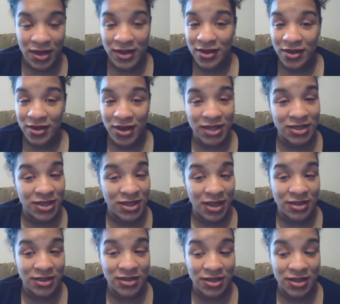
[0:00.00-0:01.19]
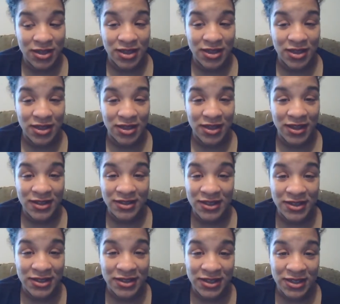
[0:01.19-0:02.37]
Yeah, I did not look at the
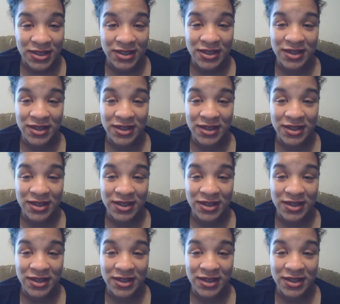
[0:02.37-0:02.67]
cut yet.